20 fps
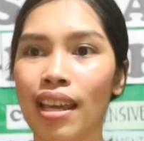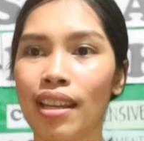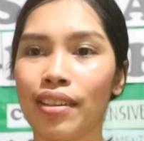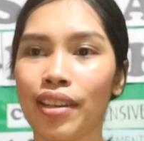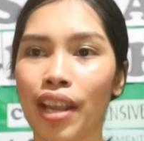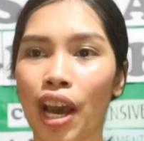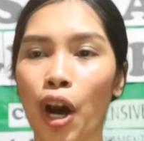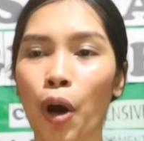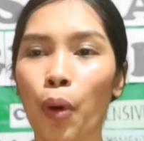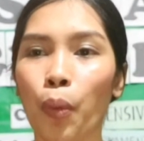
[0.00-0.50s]

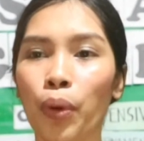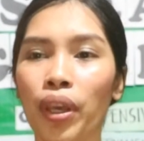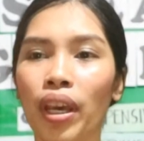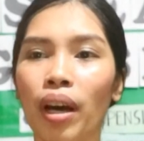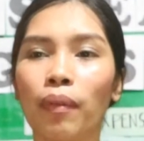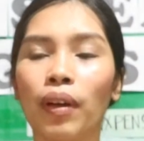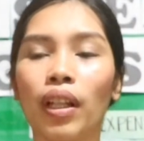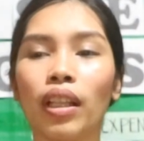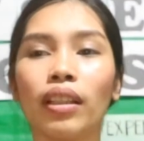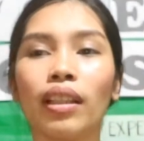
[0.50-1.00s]
Now we
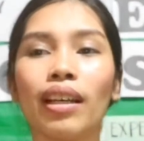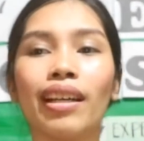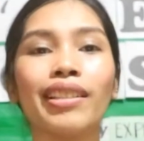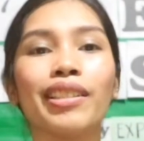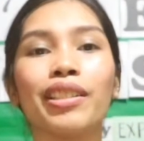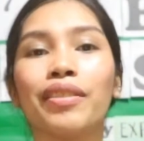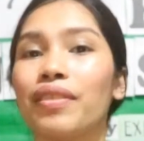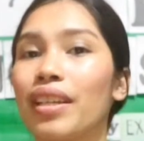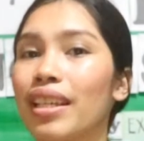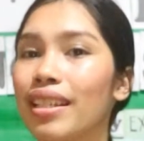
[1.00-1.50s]
have a
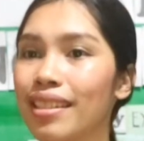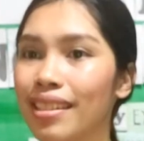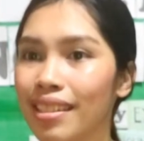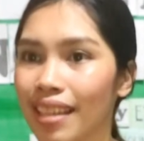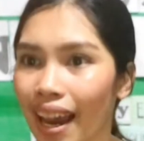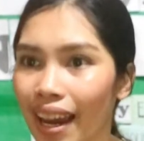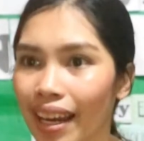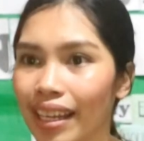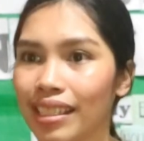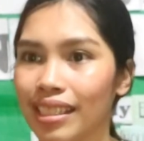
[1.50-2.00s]
lot of
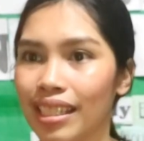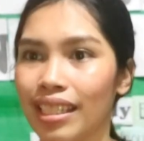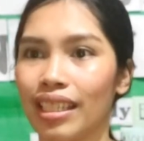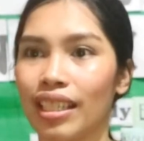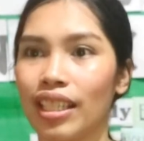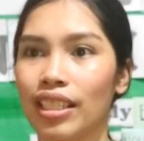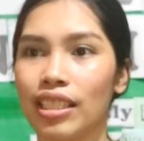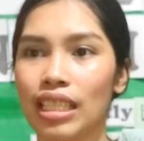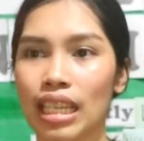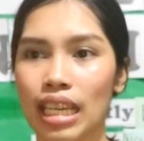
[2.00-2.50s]
exciting
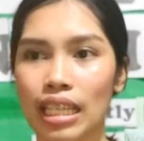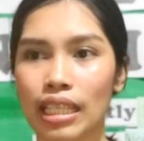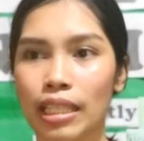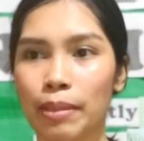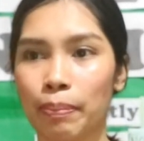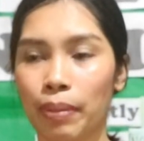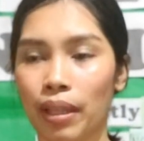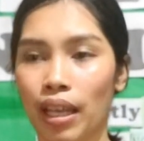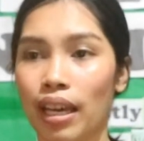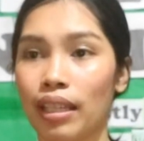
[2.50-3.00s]
things
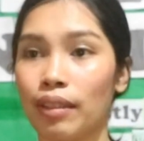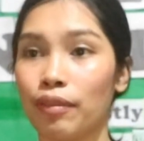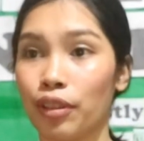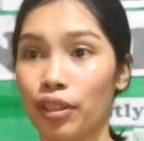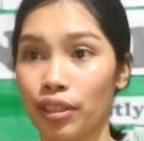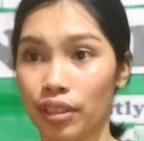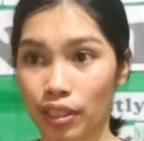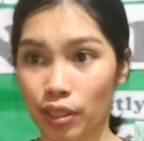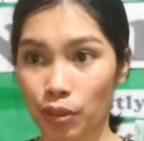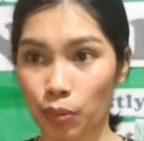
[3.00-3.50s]
planned for
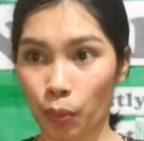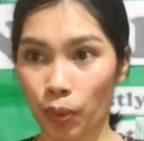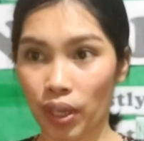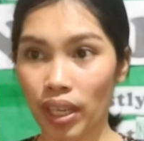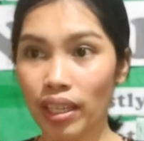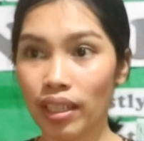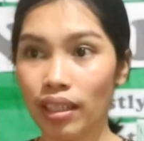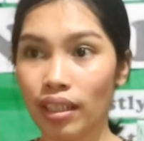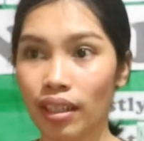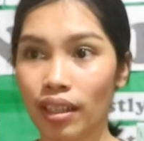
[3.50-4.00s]
this
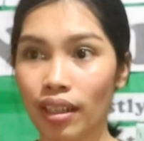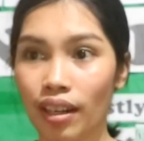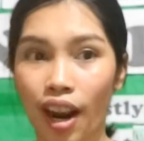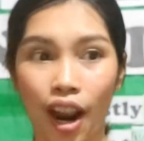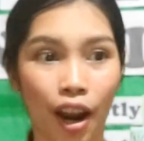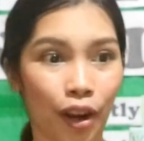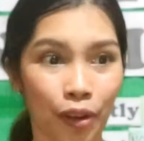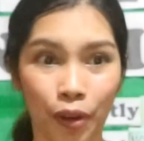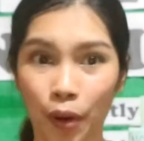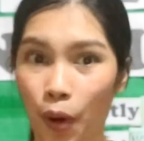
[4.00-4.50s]
week.
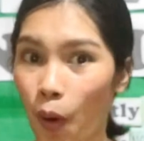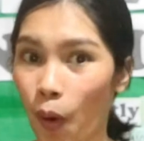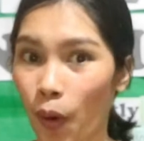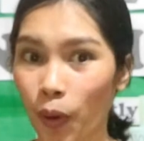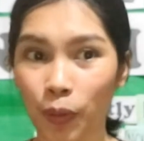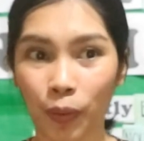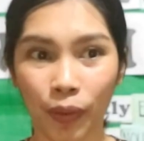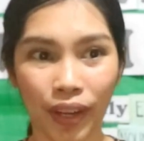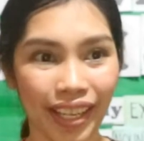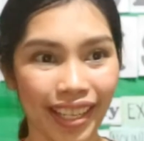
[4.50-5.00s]
Are you
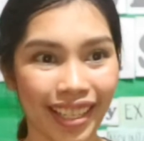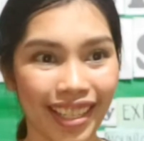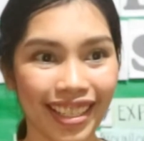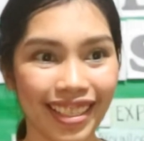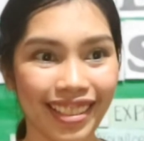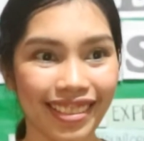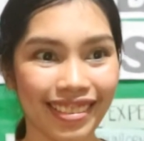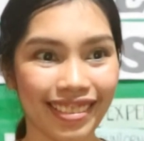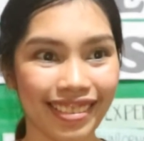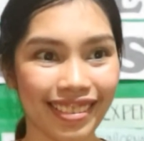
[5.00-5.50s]
all ready?
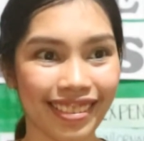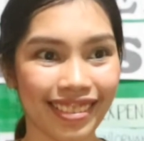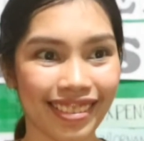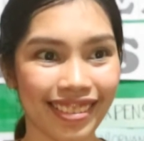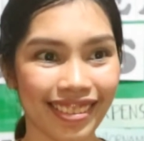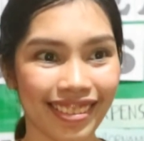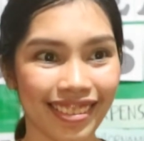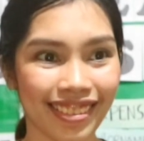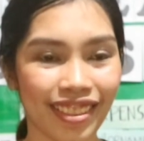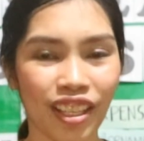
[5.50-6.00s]

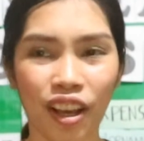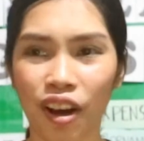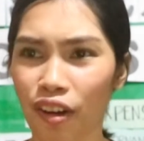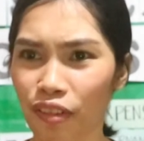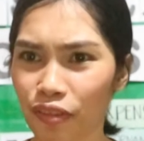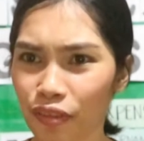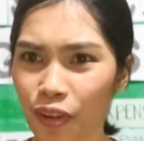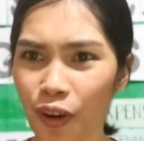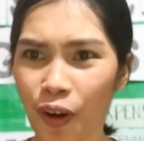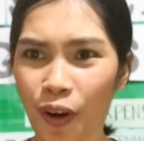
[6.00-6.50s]

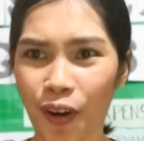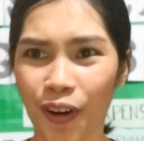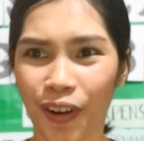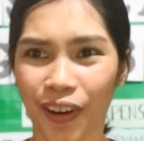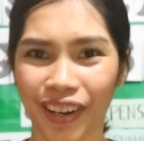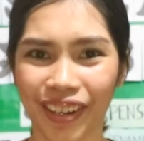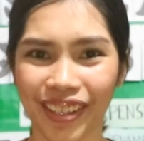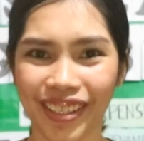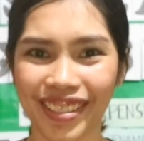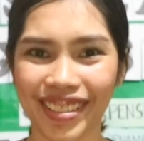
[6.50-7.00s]
Of
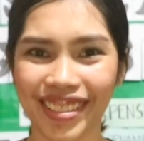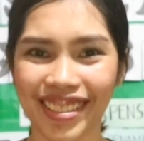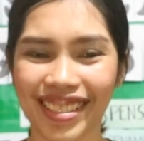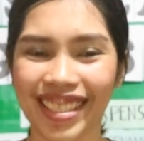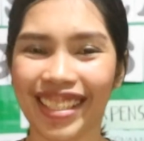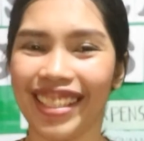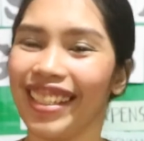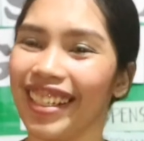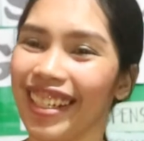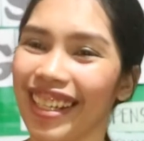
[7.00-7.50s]
course.
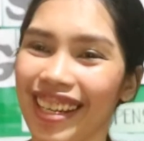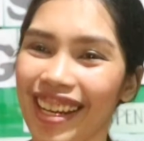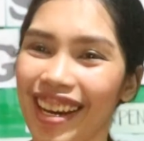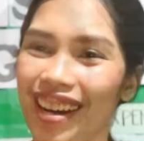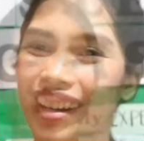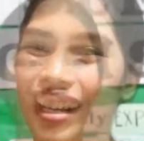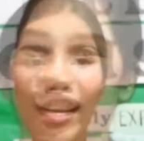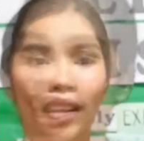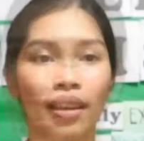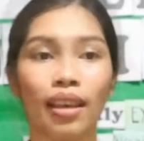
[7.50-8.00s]

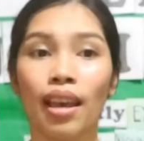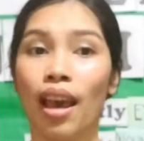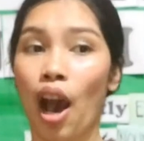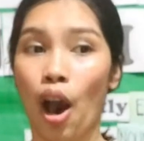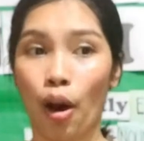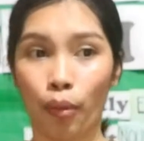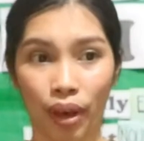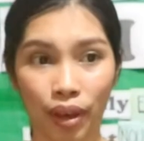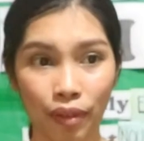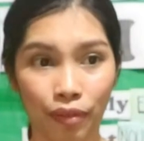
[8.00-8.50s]

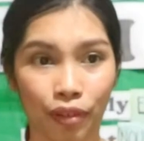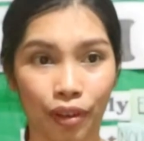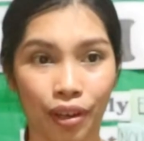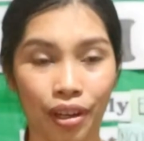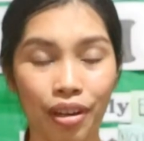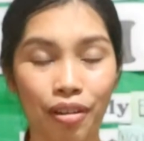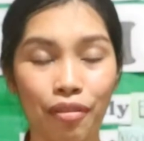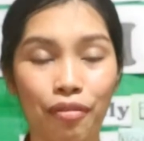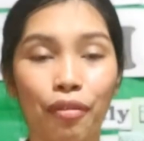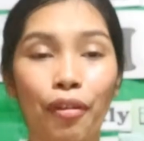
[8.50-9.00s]

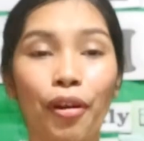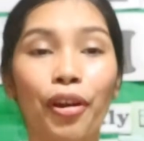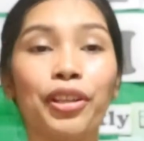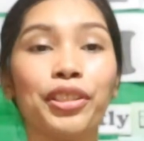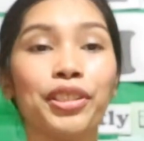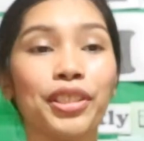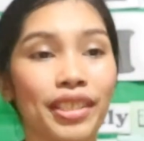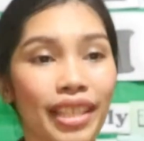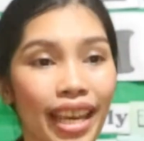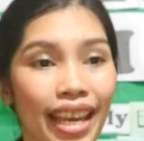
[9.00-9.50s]
However, for
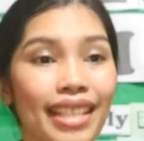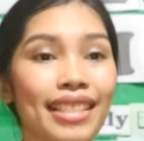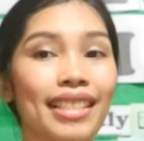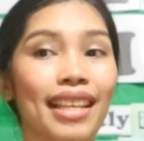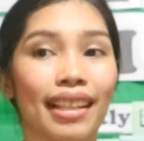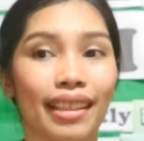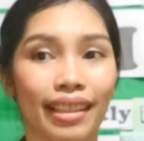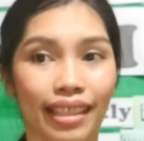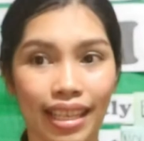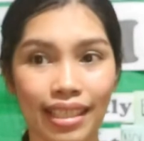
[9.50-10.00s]
today's
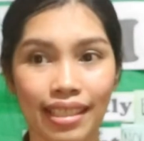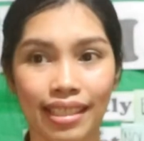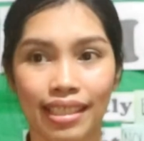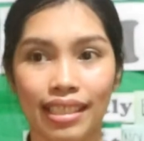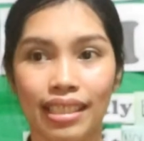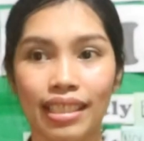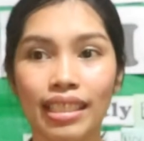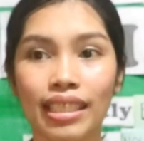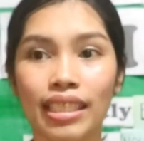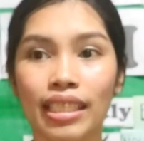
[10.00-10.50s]

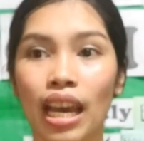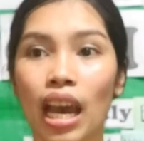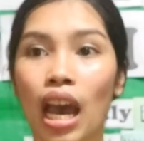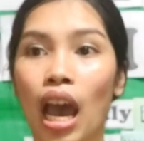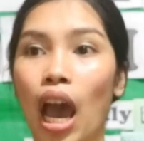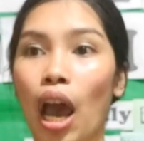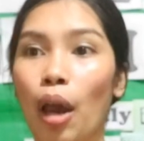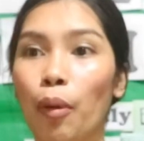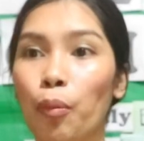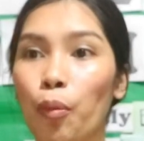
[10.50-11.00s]
lesson,
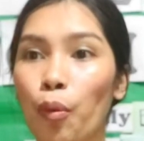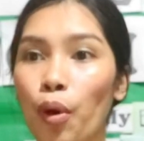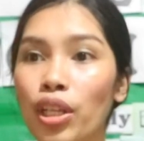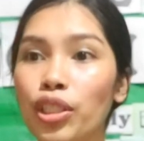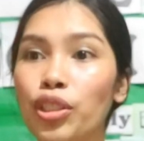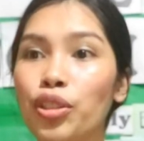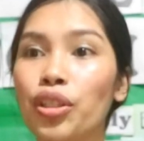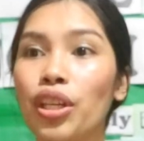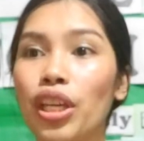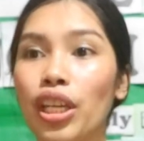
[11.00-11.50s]
I
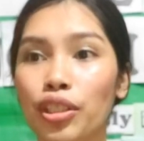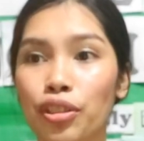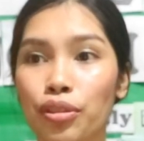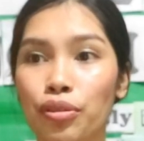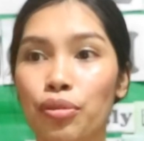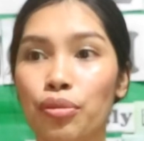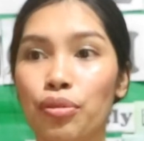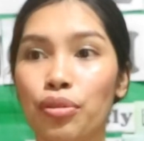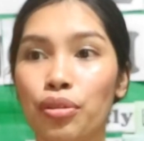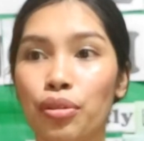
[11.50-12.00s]
want to
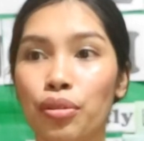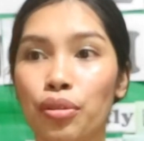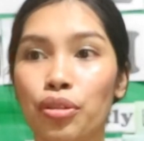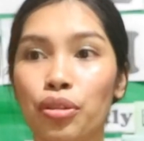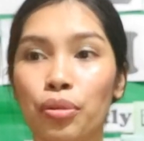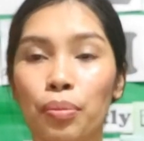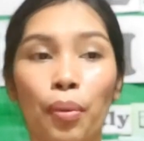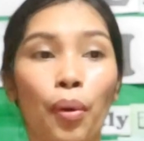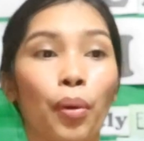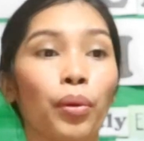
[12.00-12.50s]
introduce you
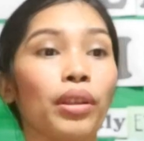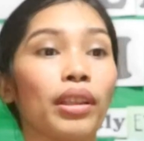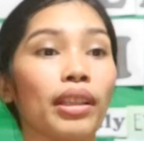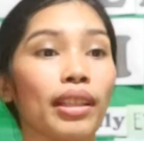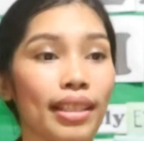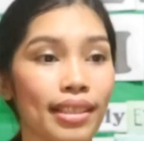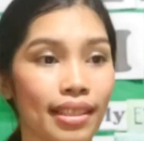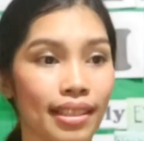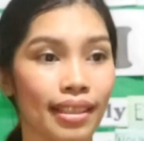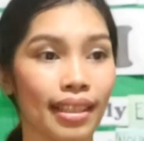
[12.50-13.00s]
to both
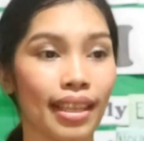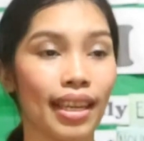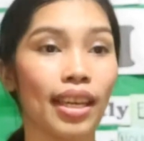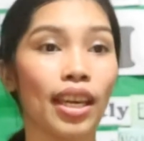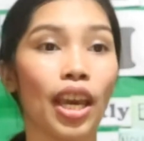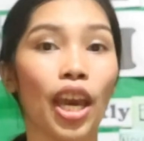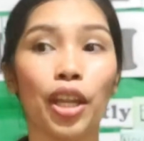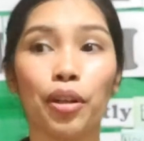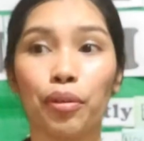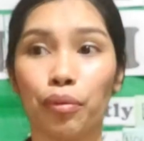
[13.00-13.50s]

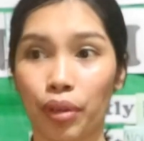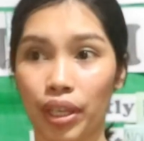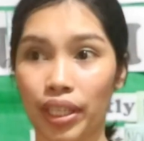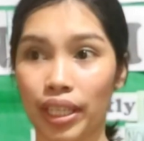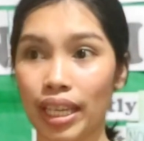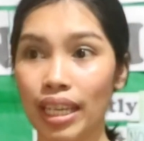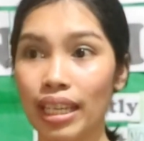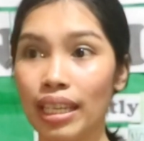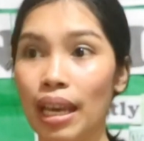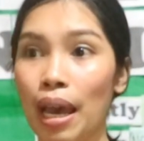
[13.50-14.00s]
listening and
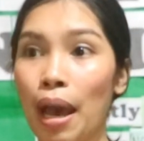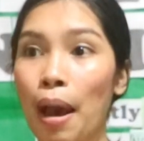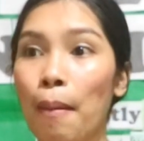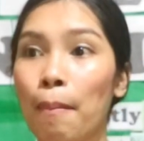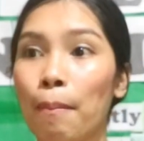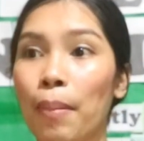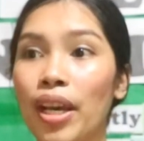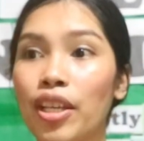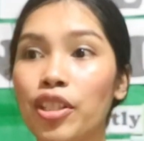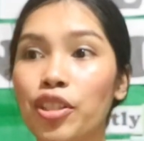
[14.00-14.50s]
reading
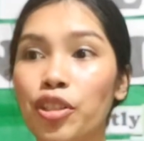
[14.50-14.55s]
by